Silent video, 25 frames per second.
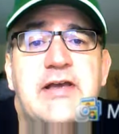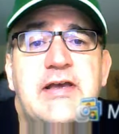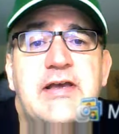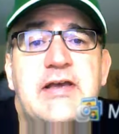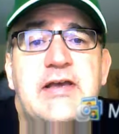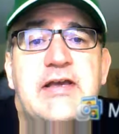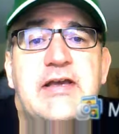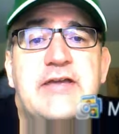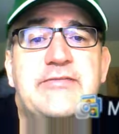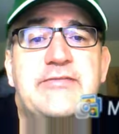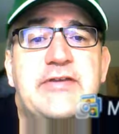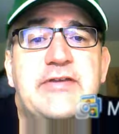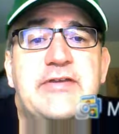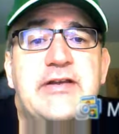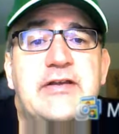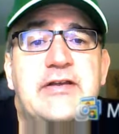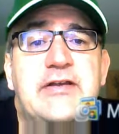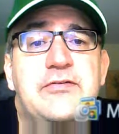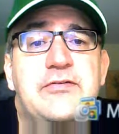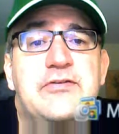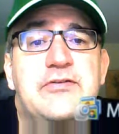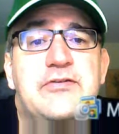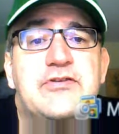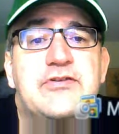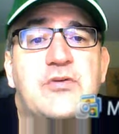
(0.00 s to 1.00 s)
if it
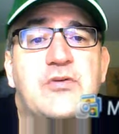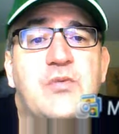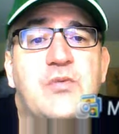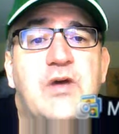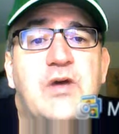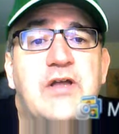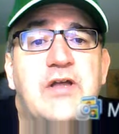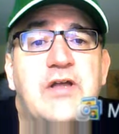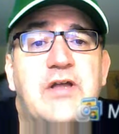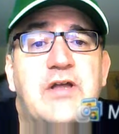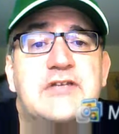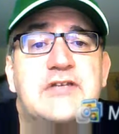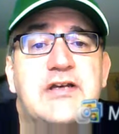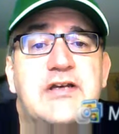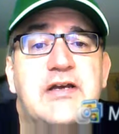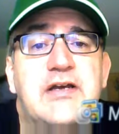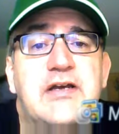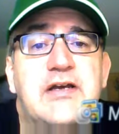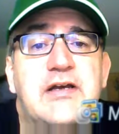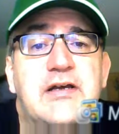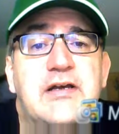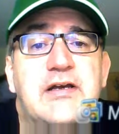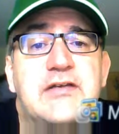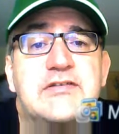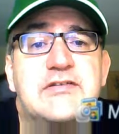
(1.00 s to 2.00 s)
includes a well set,
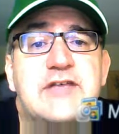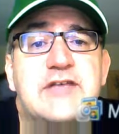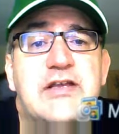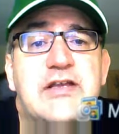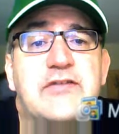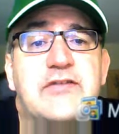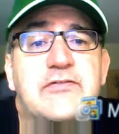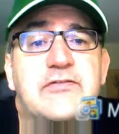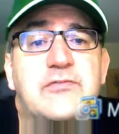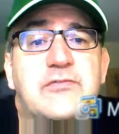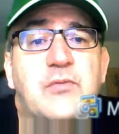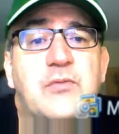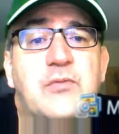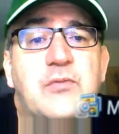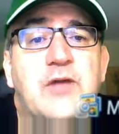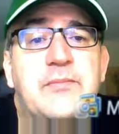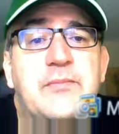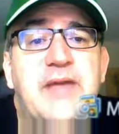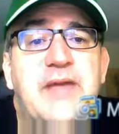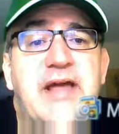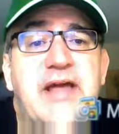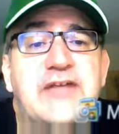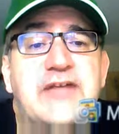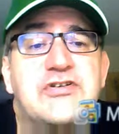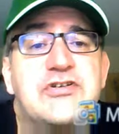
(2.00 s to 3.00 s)
uh, set of
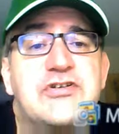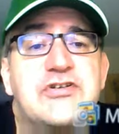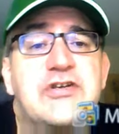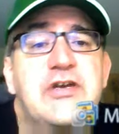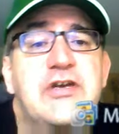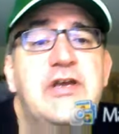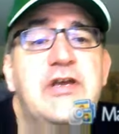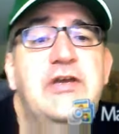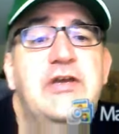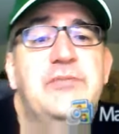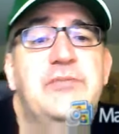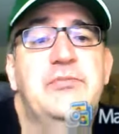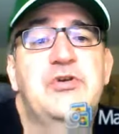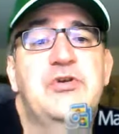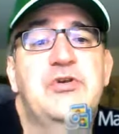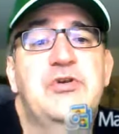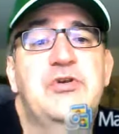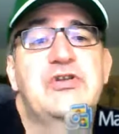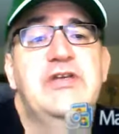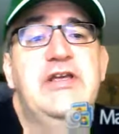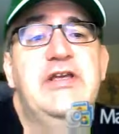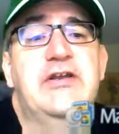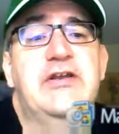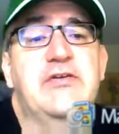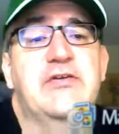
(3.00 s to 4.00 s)
well-matched,
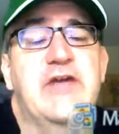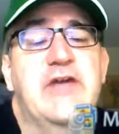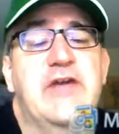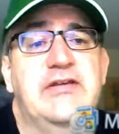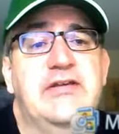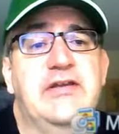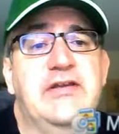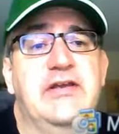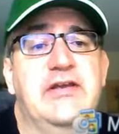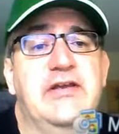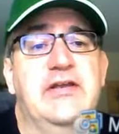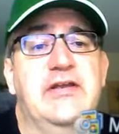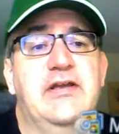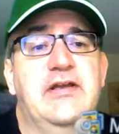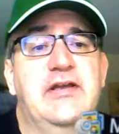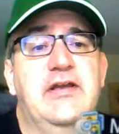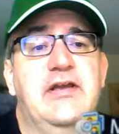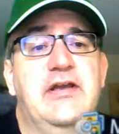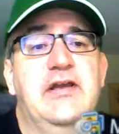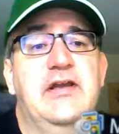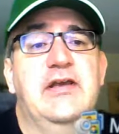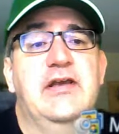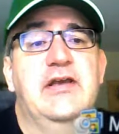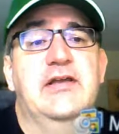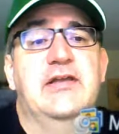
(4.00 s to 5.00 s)
mutually interacting,
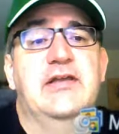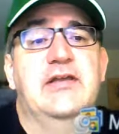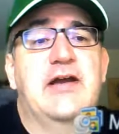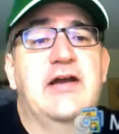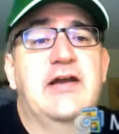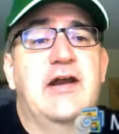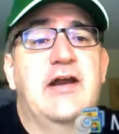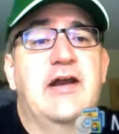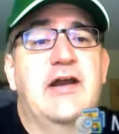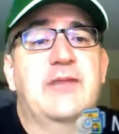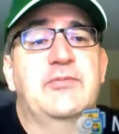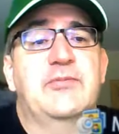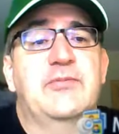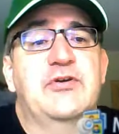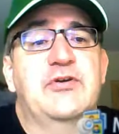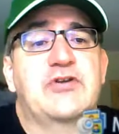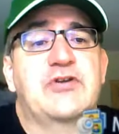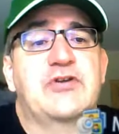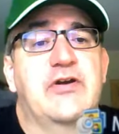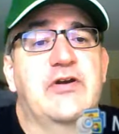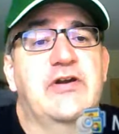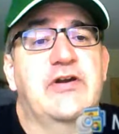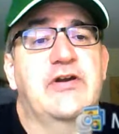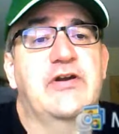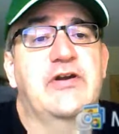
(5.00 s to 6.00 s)

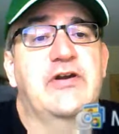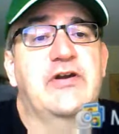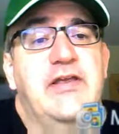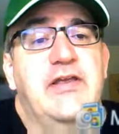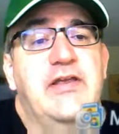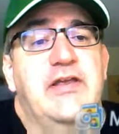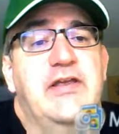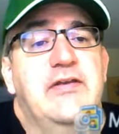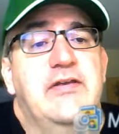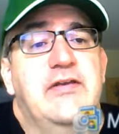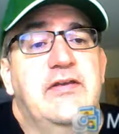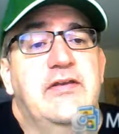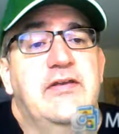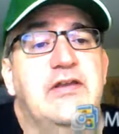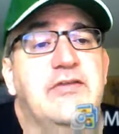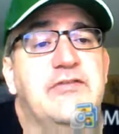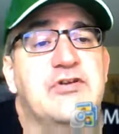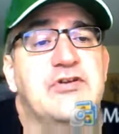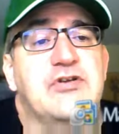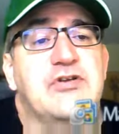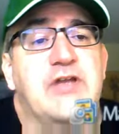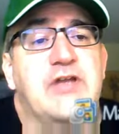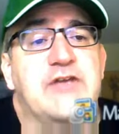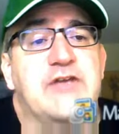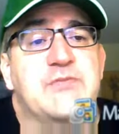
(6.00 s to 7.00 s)
non-arbitrarily
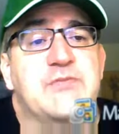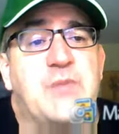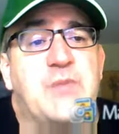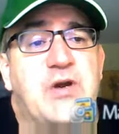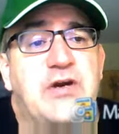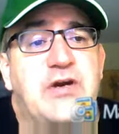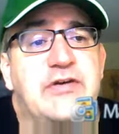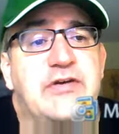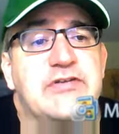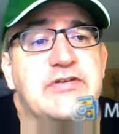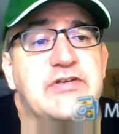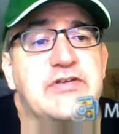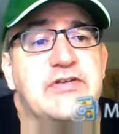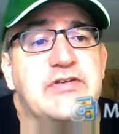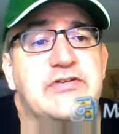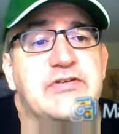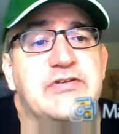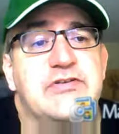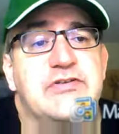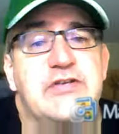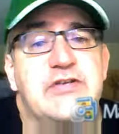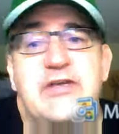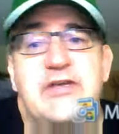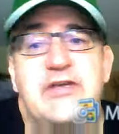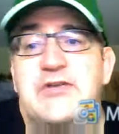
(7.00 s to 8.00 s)
individualized parts, such
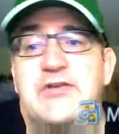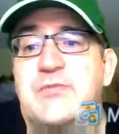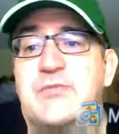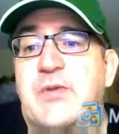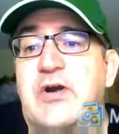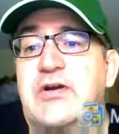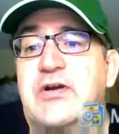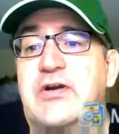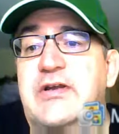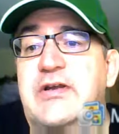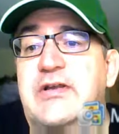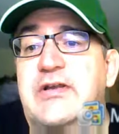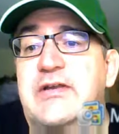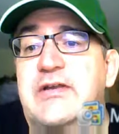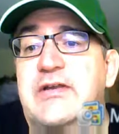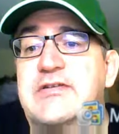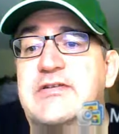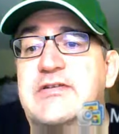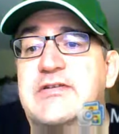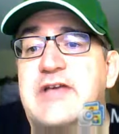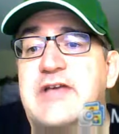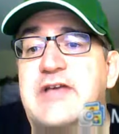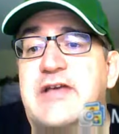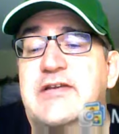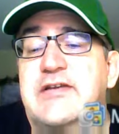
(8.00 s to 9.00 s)
as each part in the
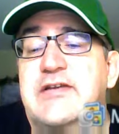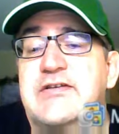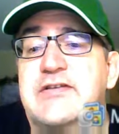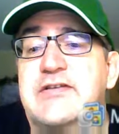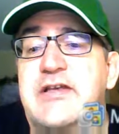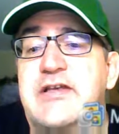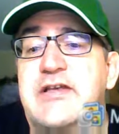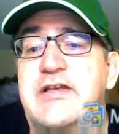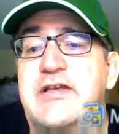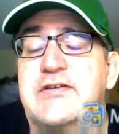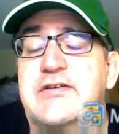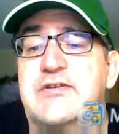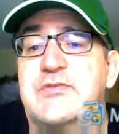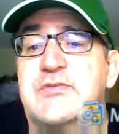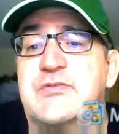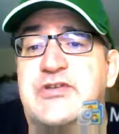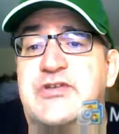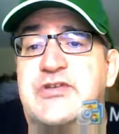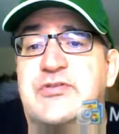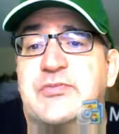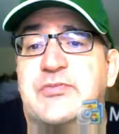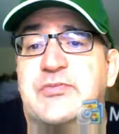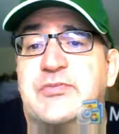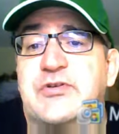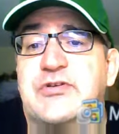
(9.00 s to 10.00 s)
set is
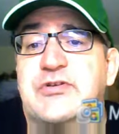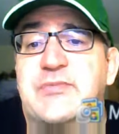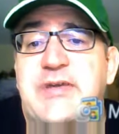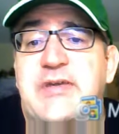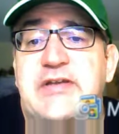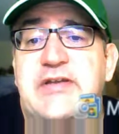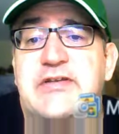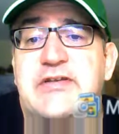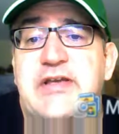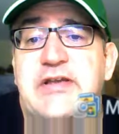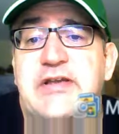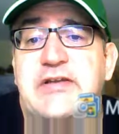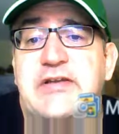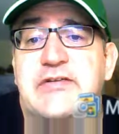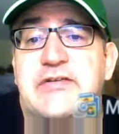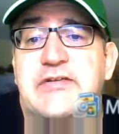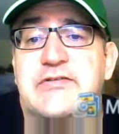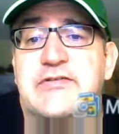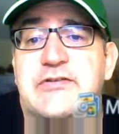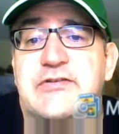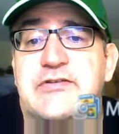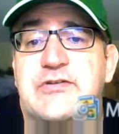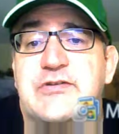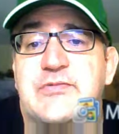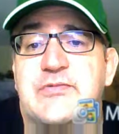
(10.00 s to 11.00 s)
indispensable to maintaining the
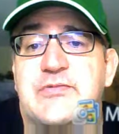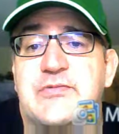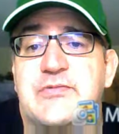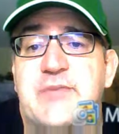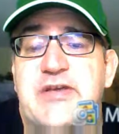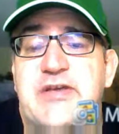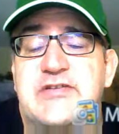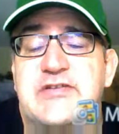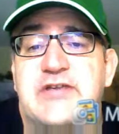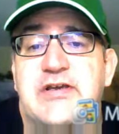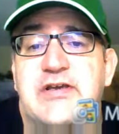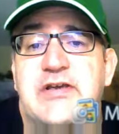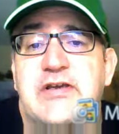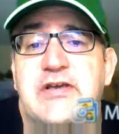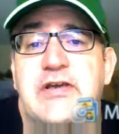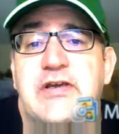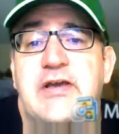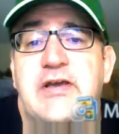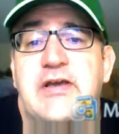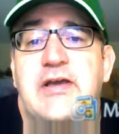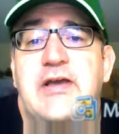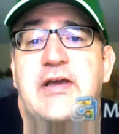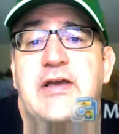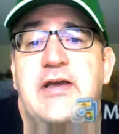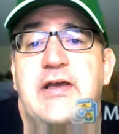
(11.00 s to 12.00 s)
system's basic
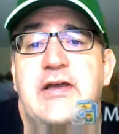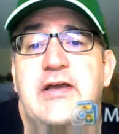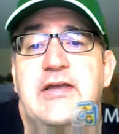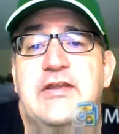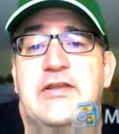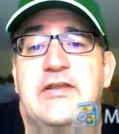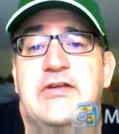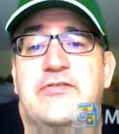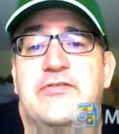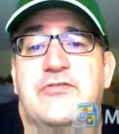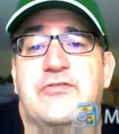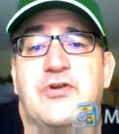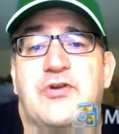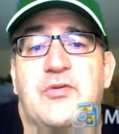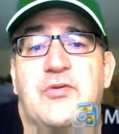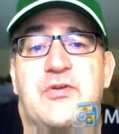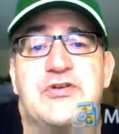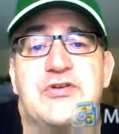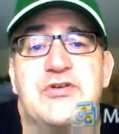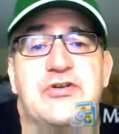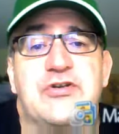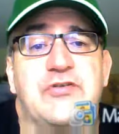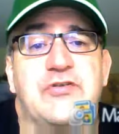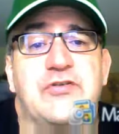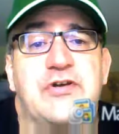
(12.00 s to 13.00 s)
and therefore
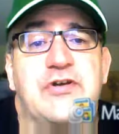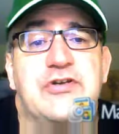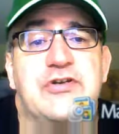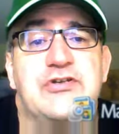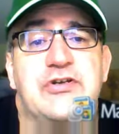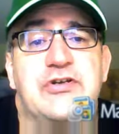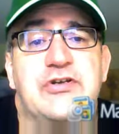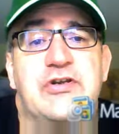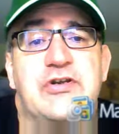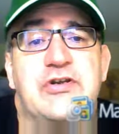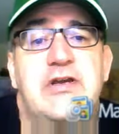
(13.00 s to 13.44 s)
original function.